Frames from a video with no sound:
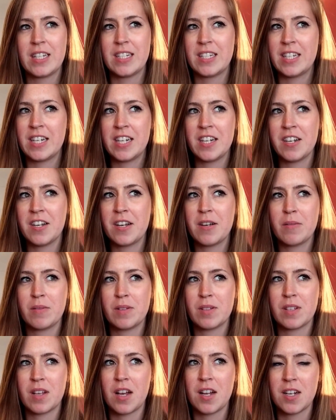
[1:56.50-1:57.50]
Didn't know it
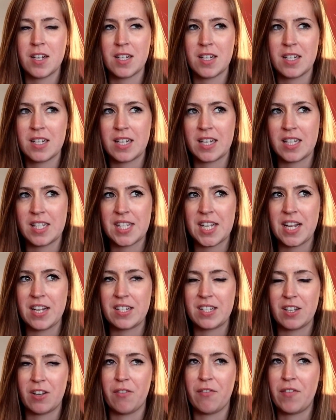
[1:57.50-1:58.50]
was on last night
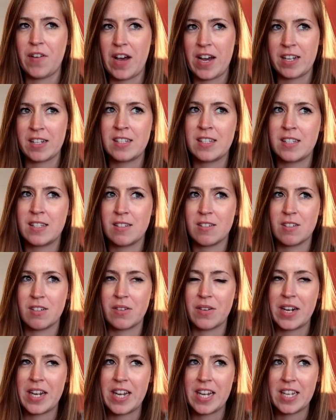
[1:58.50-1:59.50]
until Vaz
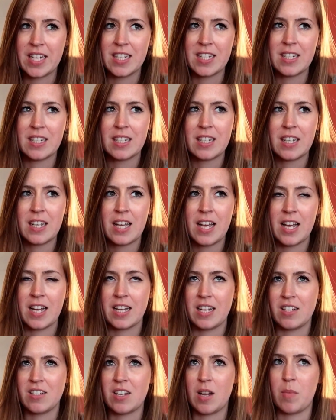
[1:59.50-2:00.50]
tweeted
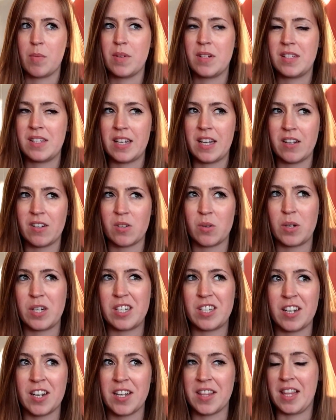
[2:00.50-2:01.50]
and I just happened to see it on
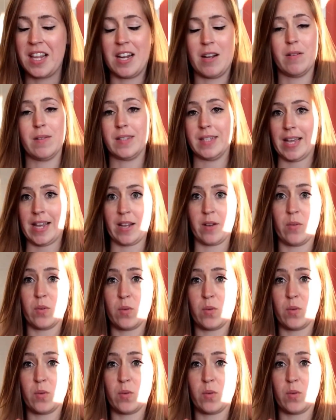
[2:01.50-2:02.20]
Twitter and then I was like